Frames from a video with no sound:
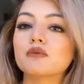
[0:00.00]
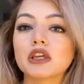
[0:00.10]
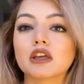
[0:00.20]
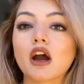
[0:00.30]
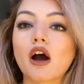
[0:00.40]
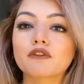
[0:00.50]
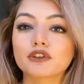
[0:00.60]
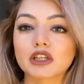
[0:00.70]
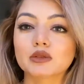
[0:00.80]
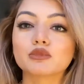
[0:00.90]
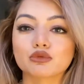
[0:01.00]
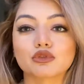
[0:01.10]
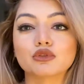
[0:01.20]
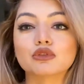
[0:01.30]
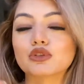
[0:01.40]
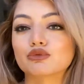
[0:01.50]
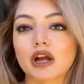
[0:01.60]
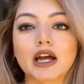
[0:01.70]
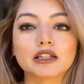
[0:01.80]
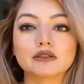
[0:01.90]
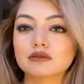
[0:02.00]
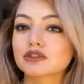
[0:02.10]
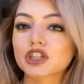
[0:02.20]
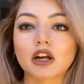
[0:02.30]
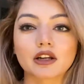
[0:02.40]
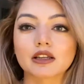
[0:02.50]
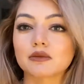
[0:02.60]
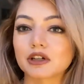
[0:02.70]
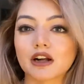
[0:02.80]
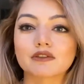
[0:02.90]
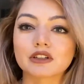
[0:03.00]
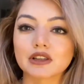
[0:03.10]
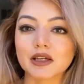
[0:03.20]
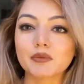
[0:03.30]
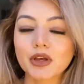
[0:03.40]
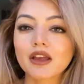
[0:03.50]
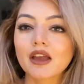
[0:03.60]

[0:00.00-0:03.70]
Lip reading: me a freaking maroon, red, cherry, whatever lip.